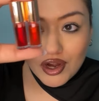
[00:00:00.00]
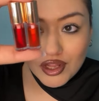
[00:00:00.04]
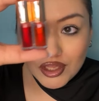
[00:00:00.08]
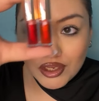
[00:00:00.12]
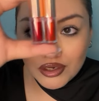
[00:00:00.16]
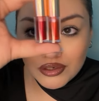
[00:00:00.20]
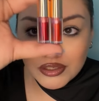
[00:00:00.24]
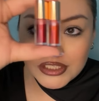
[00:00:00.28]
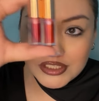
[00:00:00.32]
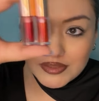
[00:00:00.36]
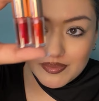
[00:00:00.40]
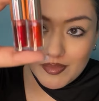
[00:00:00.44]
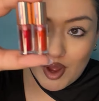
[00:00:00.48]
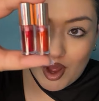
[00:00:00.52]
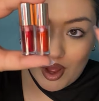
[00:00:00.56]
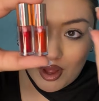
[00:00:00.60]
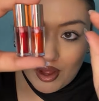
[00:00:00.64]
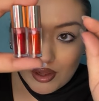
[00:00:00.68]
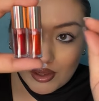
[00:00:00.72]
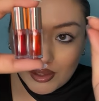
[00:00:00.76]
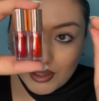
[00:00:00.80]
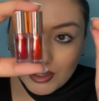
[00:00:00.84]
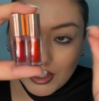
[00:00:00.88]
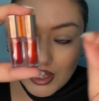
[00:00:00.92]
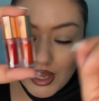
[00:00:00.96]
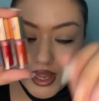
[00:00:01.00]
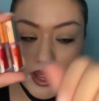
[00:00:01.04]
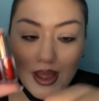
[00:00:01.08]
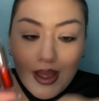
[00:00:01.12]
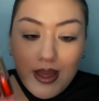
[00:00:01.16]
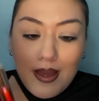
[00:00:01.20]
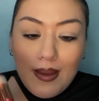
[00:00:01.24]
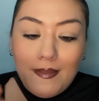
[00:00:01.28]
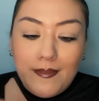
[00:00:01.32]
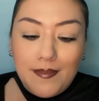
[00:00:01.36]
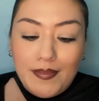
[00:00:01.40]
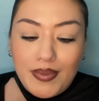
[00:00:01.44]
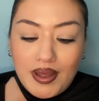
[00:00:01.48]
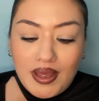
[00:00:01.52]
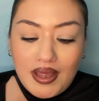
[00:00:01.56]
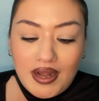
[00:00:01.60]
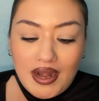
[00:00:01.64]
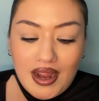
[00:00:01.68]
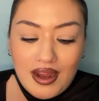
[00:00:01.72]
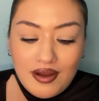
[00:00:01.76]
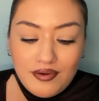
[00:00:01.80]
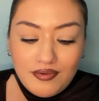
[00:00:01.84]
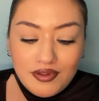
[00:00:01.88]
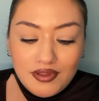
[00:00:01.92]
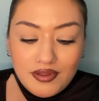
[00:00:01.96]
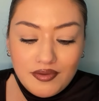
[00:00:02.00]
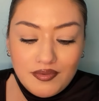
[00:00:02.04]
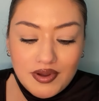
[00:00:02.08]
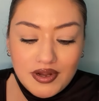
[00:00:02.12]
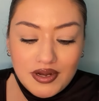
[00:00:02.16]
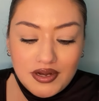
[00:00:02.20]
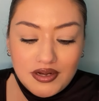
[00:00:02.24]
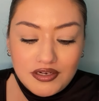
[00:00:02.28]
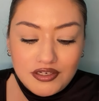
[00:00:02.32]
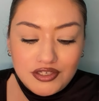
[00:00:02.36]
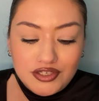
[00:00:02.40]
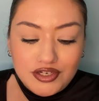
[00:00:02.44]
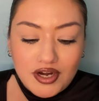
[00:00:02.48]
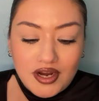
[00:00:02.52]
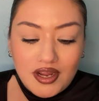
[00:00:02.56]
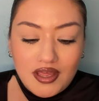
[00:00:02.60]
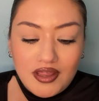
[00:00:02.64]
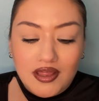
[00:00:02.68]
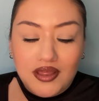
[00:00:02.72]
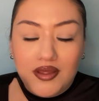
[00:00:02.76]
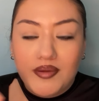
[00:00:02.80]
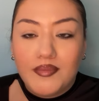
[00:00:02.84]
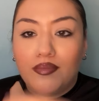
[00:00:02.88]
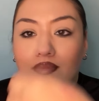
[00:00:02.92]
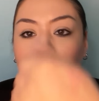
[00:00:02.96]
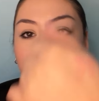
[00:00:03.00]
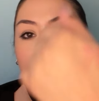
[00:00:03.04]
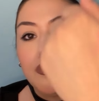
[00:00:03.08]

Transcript: little small, but I really wanted to try them.